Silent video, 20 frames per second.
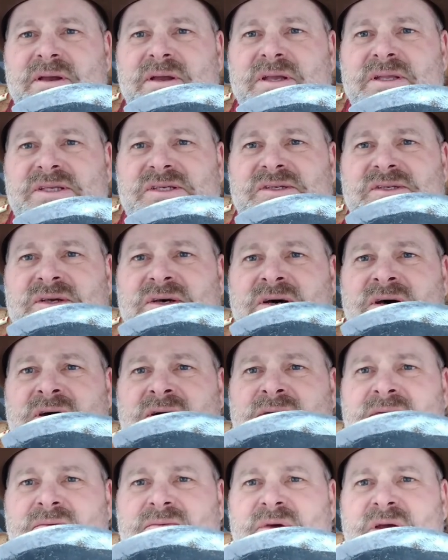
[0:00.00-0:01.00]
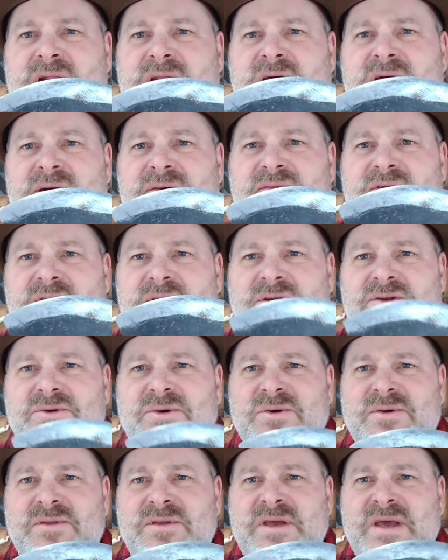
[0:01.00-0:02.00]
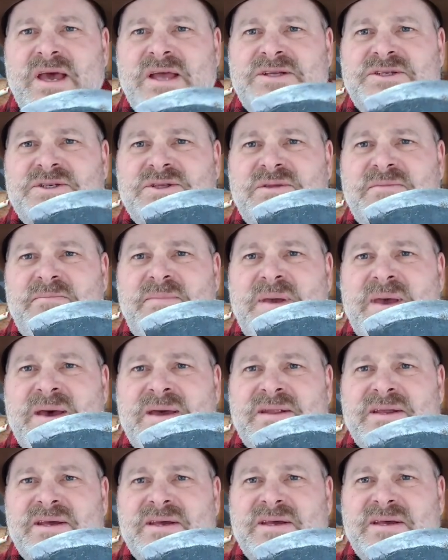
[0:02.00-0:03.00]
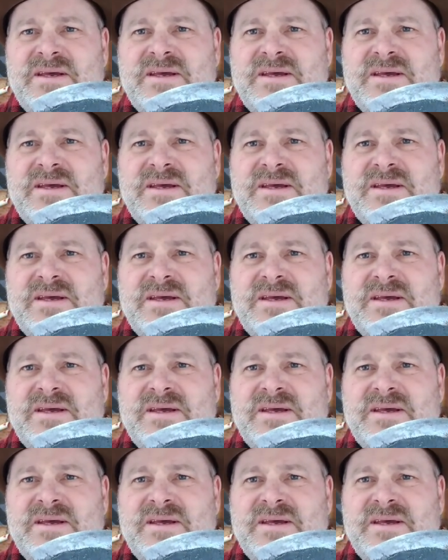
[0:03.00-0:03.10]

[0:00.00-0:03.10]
It's right out there toward the edge of the bit.